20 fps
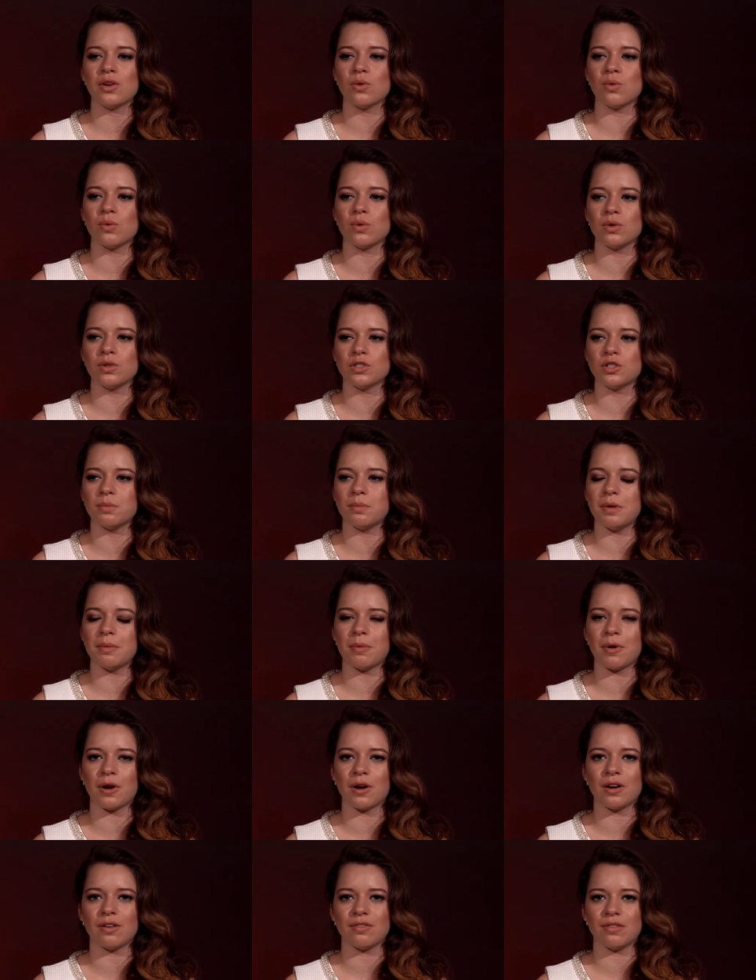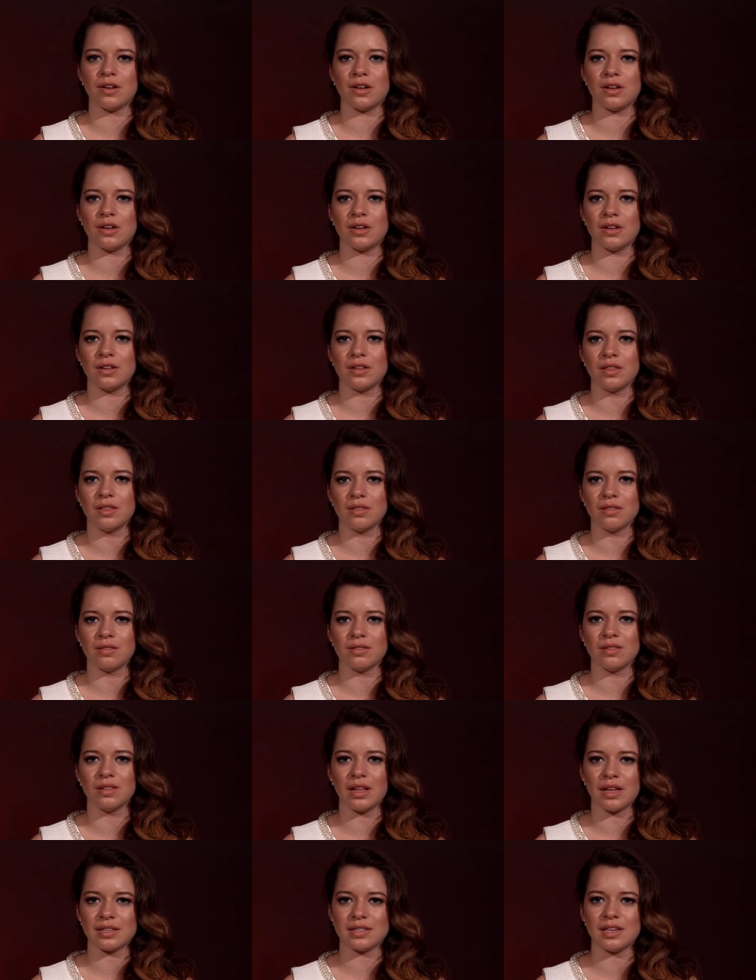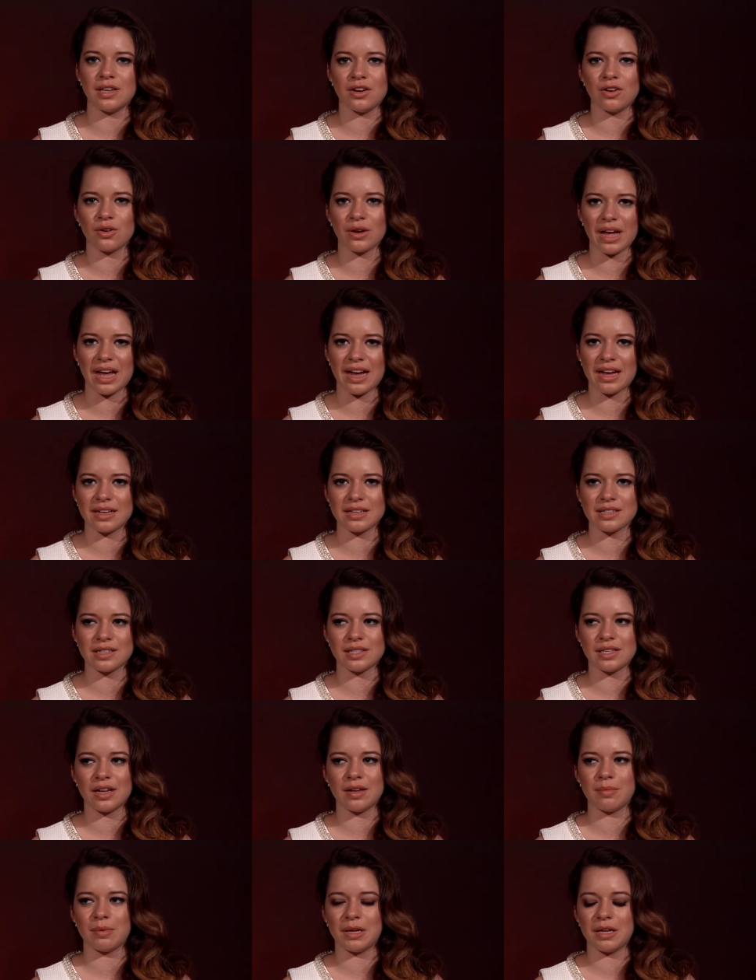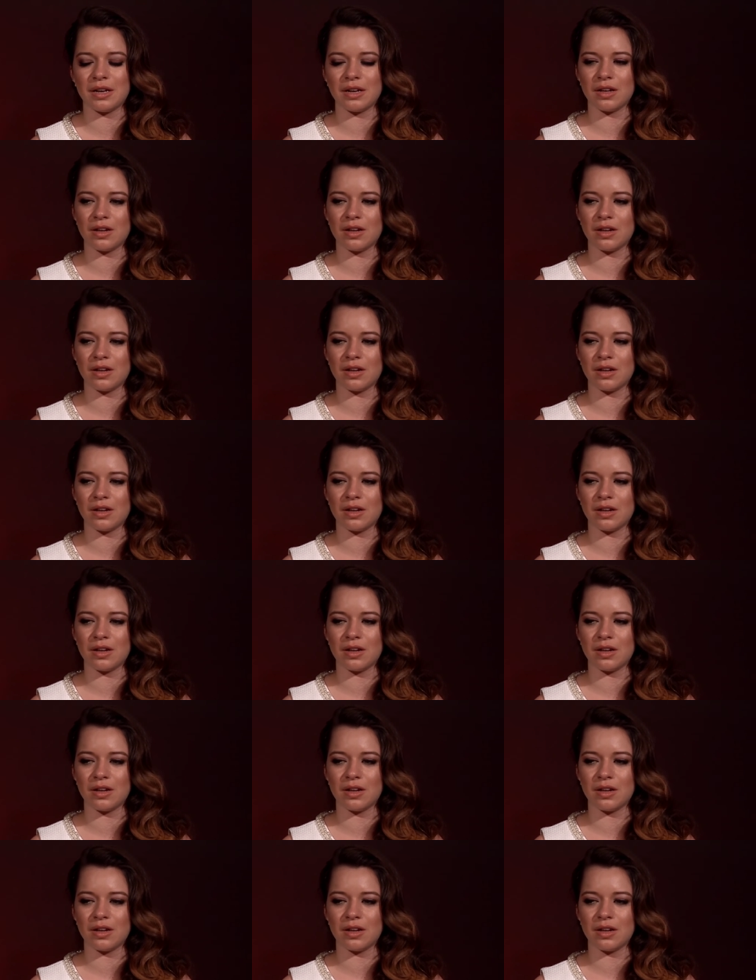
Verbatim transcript: cool to be part of a Latino cast. I mean,